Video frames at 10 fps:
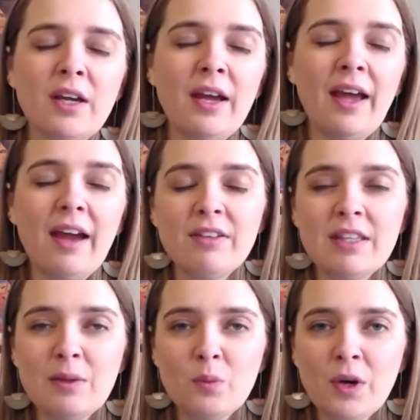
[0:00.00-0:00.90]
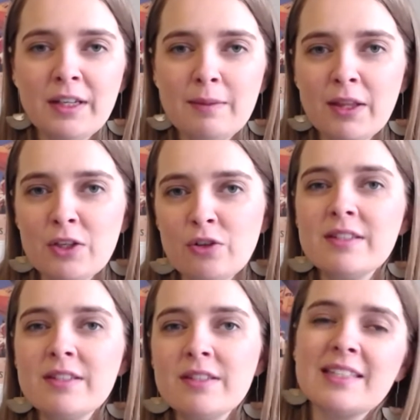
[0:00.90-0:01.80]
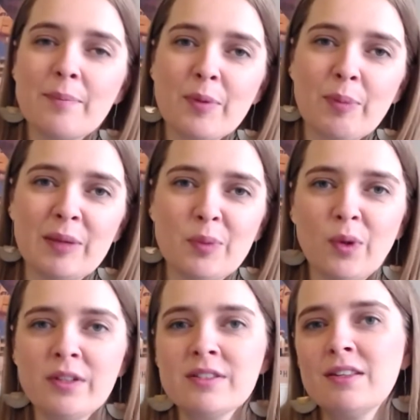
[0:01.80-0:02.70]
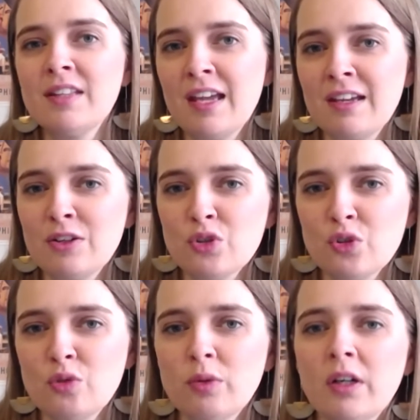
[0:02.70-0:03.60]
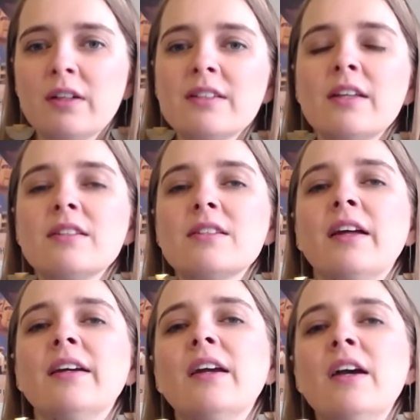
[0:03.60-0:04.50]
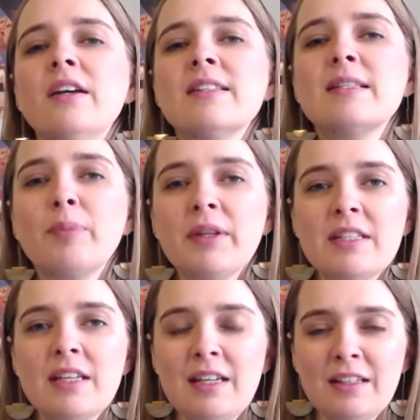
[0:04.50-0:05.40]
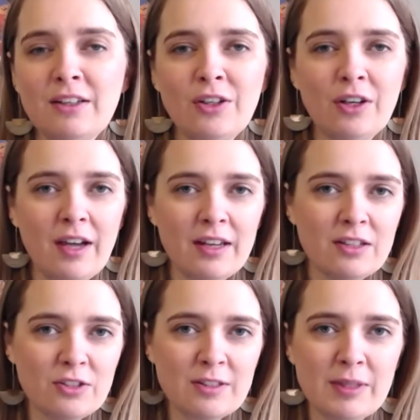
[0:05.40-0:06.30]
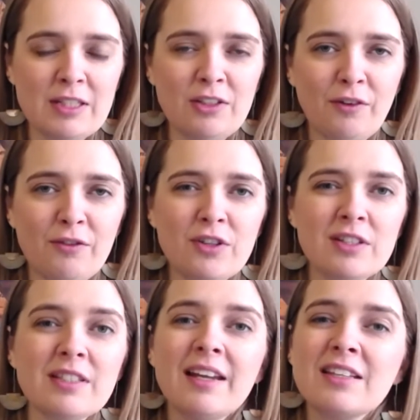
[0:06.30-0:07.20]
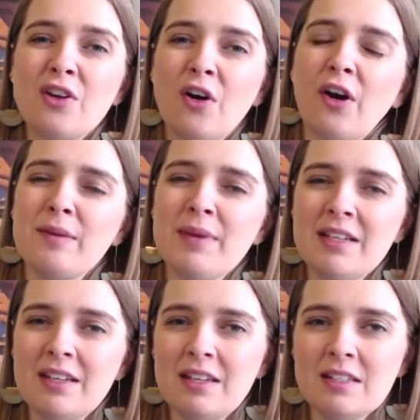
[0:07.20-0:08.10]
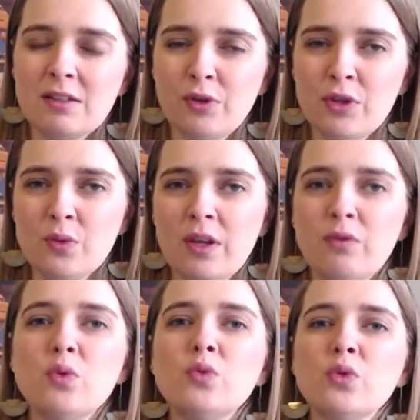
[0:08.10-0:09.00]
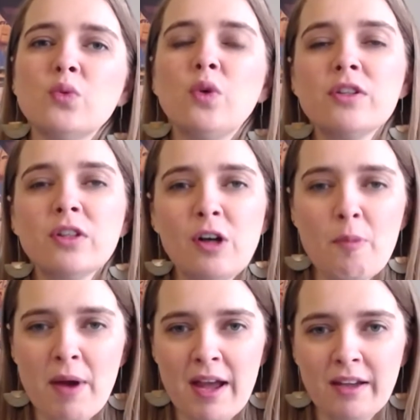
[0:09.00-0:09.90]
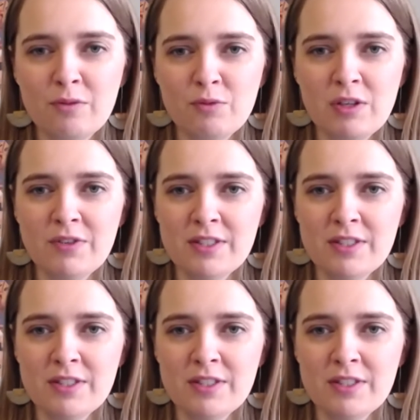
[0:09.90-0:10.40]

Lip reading: everything in one email address except the paper ones and they're in a shoebox. That's like splitting your energy, splitting your focus, and it's not going to make it easy for you if you do want to go back and revisit